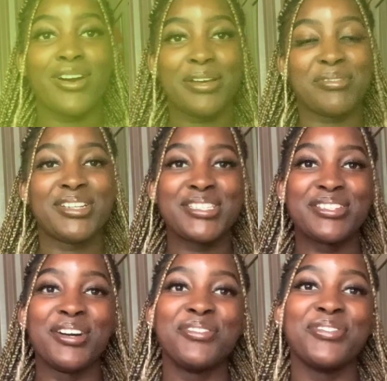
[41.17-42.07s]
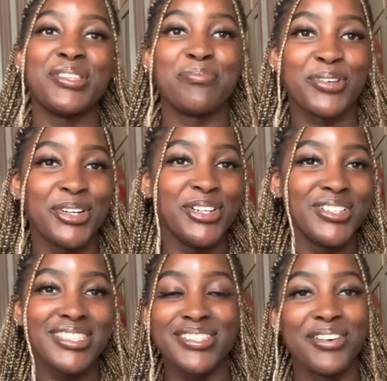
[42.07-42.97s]
I'm gonna start off with the
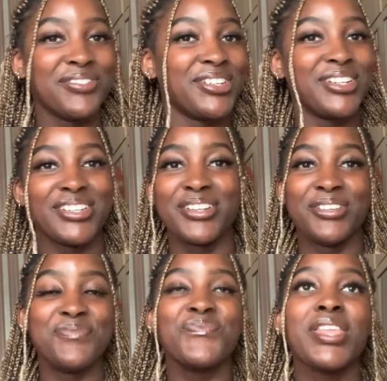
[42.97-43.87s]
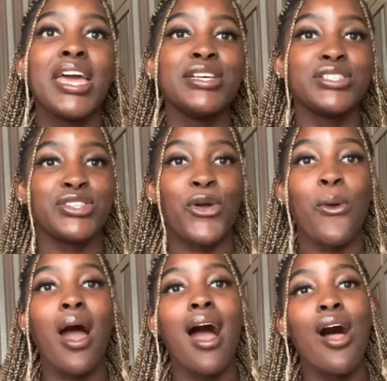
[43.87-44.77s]
pros, start off on a good note. So
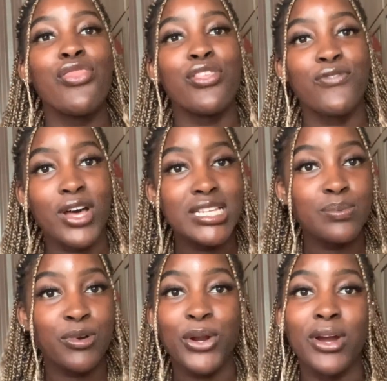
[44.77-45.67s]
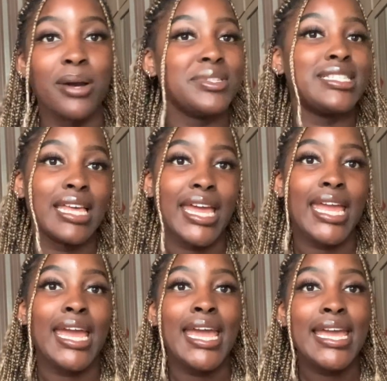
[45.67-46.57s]
the first pro I would
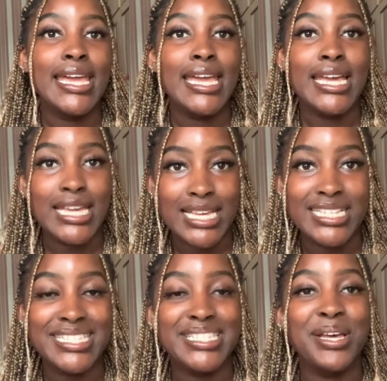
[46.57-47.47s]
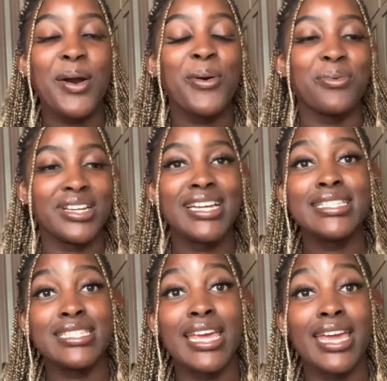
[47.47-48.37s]
say is, when I
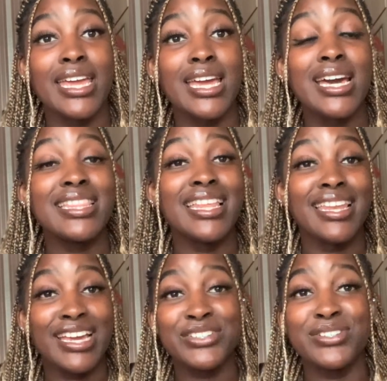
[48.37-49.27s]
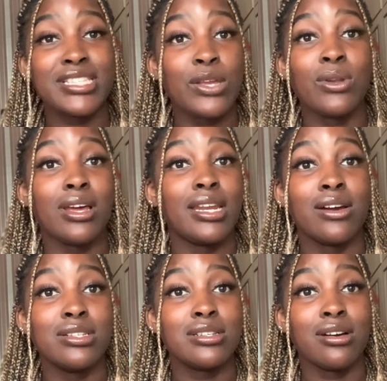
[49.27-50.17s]
say the lecturers that you're learning
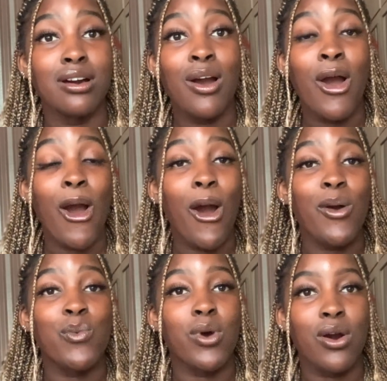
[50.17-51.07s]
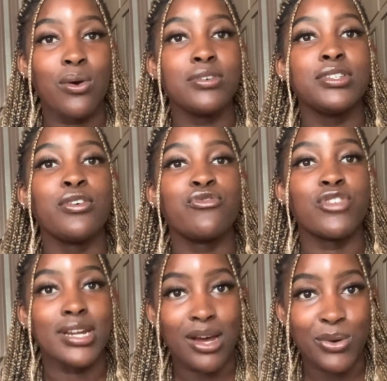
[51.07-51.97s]
under are world
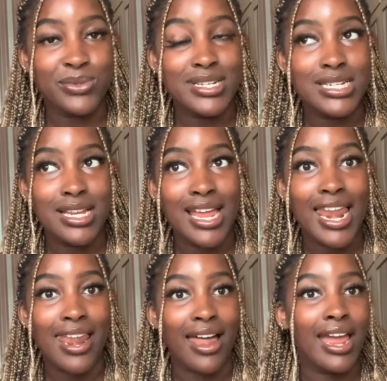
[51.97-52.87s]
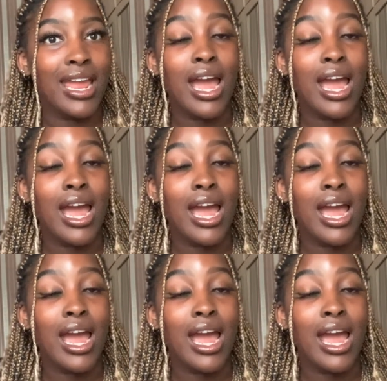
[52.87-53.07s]
renowned, like